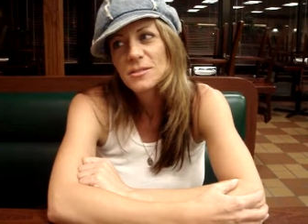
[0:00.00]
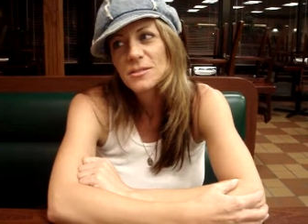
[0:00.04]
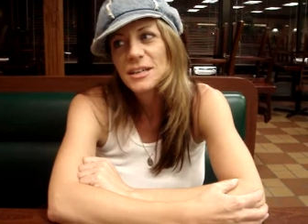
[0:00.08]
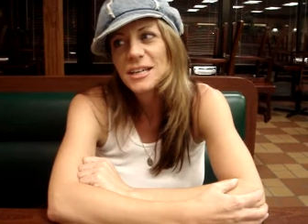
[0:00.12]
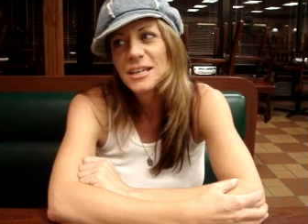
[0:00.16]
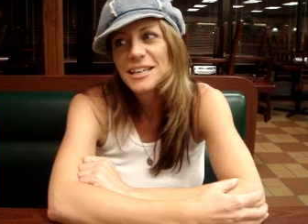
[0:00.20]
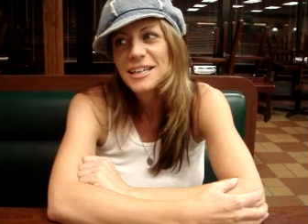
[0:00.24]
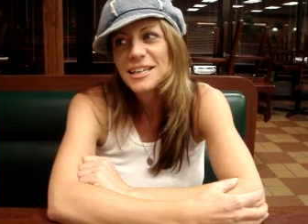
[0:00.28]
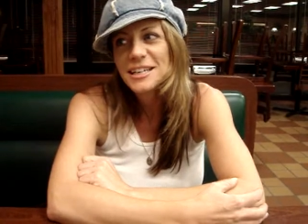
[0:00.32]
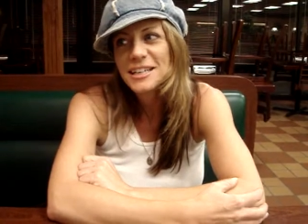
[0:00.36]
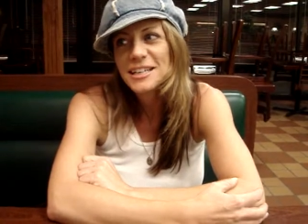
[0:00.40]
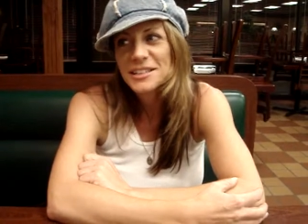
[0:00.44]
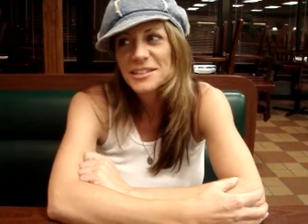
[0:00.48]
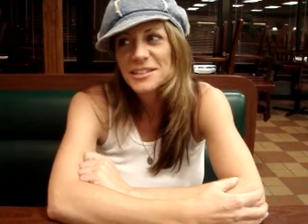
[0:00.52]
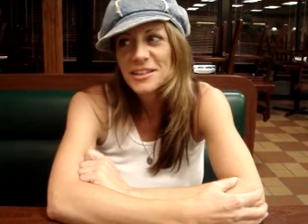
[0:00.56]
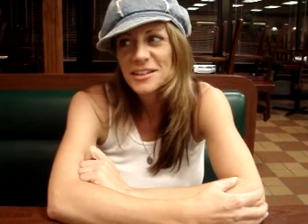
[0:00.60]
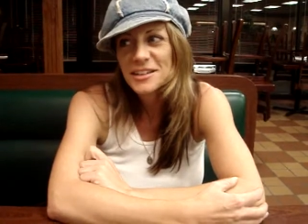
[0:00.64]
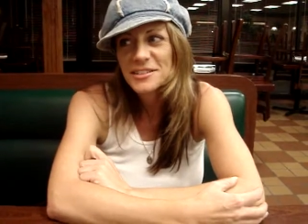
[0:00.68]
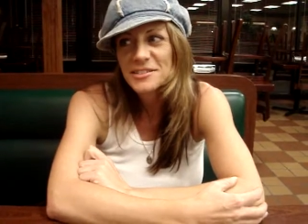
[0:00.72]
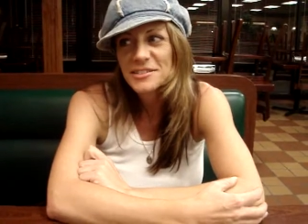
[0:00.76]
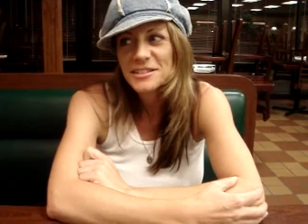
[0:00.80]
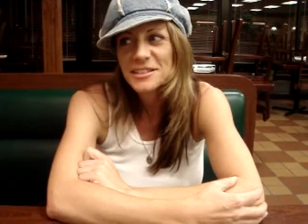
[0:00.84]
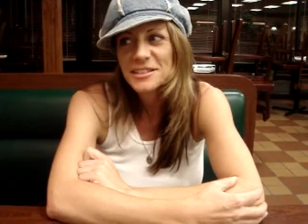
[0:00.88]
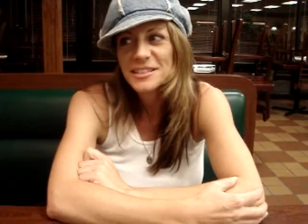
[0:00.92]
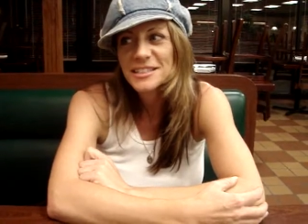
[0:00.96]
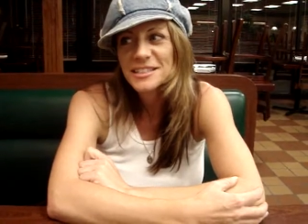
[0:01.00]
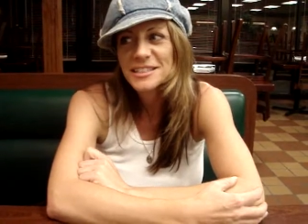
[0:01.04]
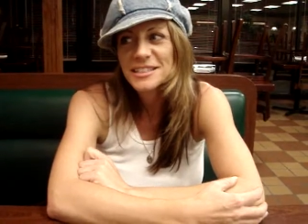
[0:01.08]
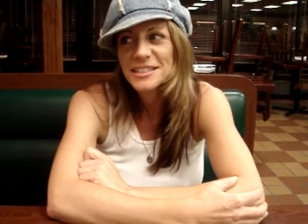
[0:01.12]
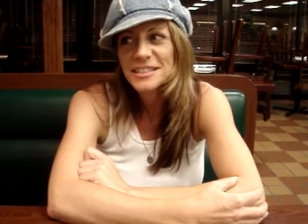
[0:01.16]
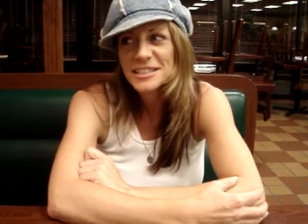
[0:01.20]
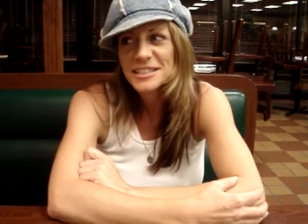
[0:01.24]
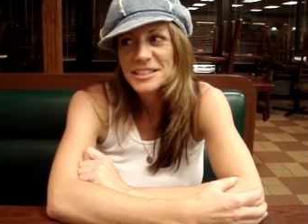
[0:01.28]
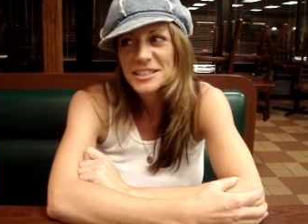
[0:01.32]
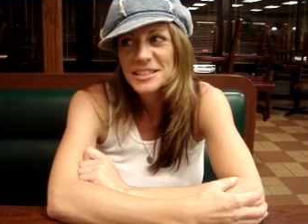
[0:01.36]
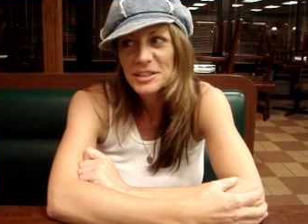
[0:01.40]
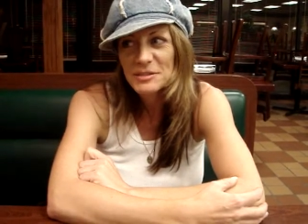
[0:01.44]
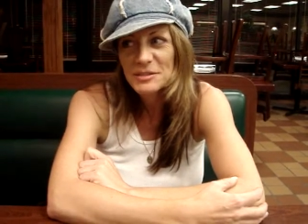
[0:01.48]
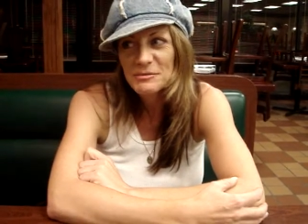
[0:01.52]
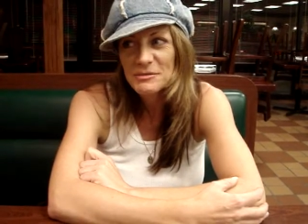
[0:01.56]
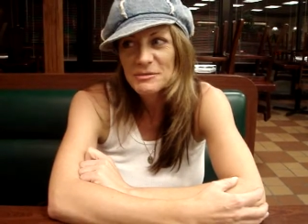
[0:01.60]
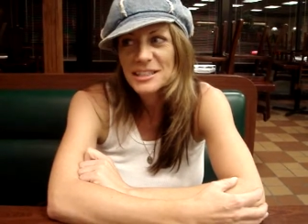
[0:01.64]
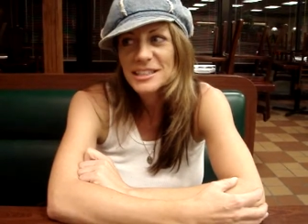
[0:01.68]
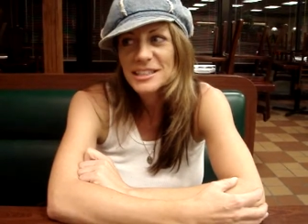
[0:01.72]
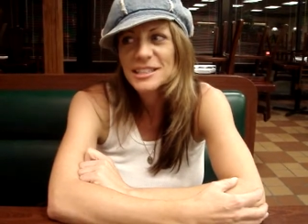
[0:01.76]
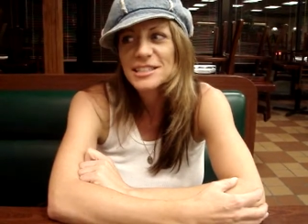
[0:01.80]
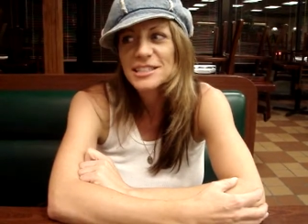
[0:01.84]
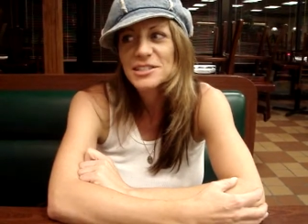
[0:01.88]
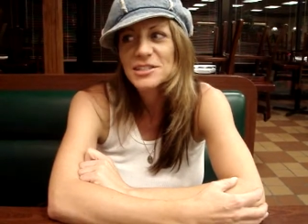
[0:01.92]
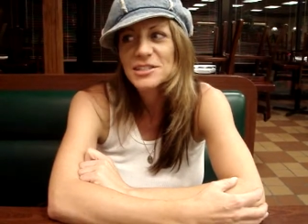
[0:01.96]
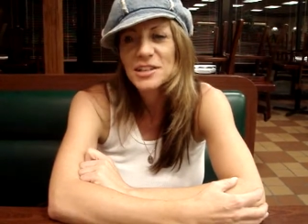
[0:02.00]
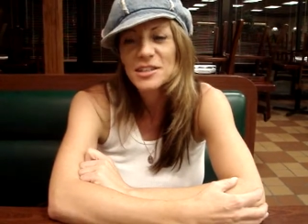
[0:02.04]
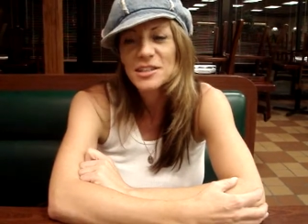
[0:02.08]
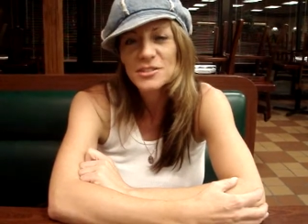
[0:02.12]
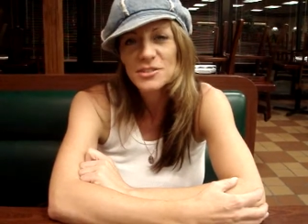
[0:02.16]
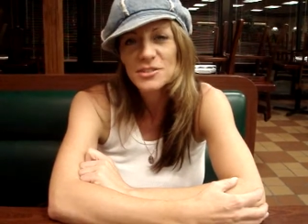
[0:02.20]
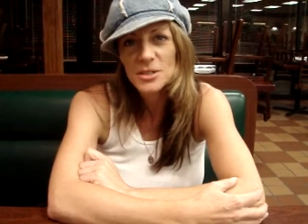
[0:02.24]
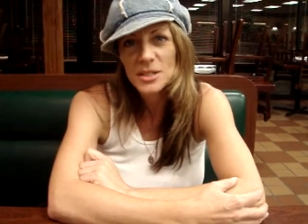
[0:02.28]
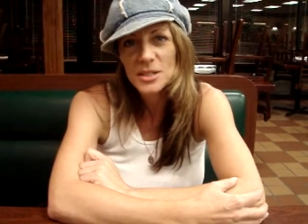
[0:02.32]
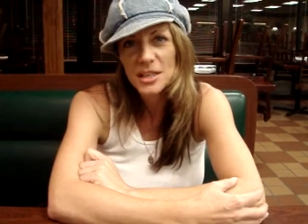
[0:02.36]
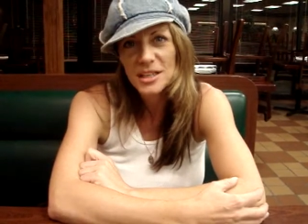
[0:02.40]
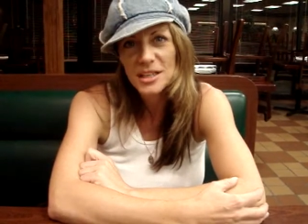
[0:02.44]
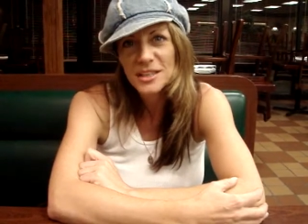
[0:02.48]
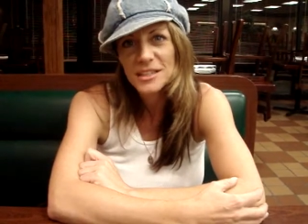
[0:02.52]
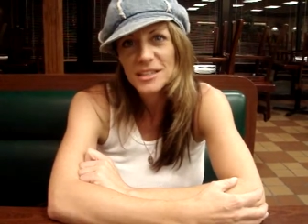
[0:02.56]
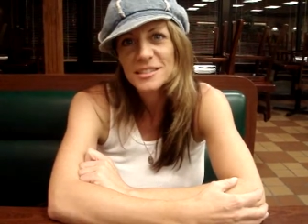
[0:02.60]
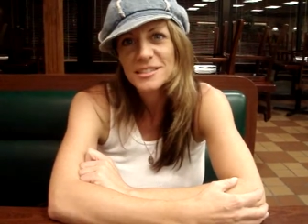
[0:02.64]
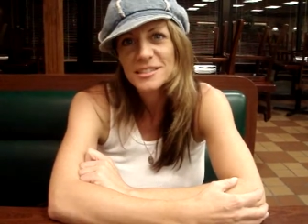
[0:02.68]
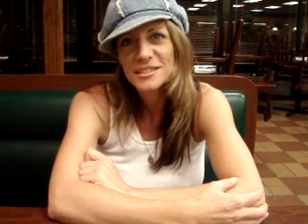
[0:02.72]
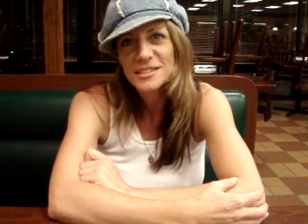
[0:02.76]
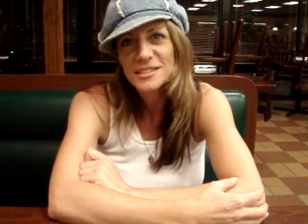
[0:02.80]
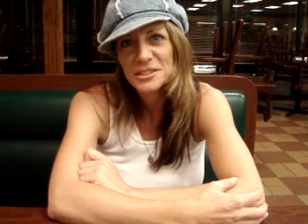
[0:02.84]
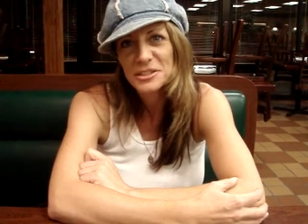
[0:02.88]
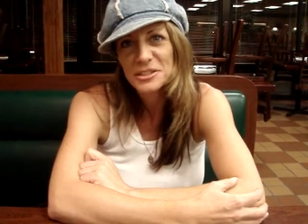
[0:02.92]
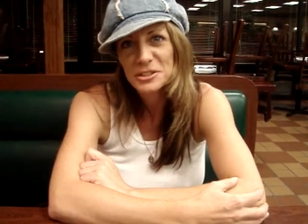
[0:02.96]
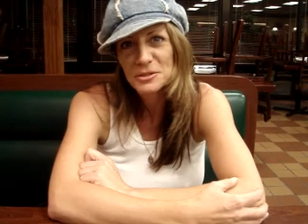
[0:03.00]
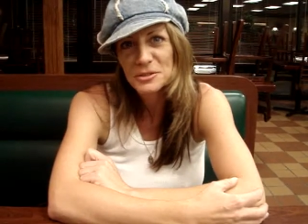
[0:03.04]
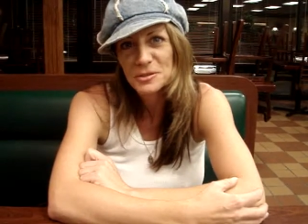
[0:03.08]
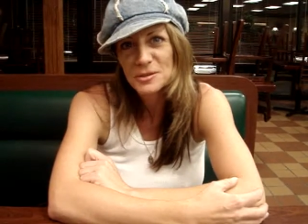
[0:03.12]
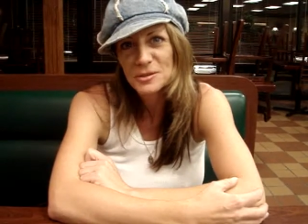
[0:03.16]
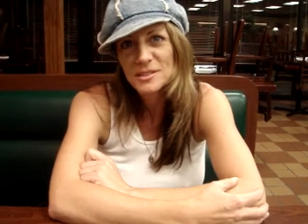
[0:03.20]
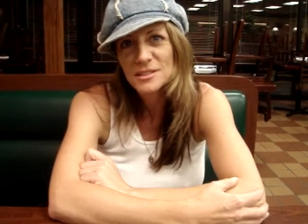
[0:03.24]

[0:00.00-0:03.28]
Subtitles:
I think that in a sense, yeah, they do.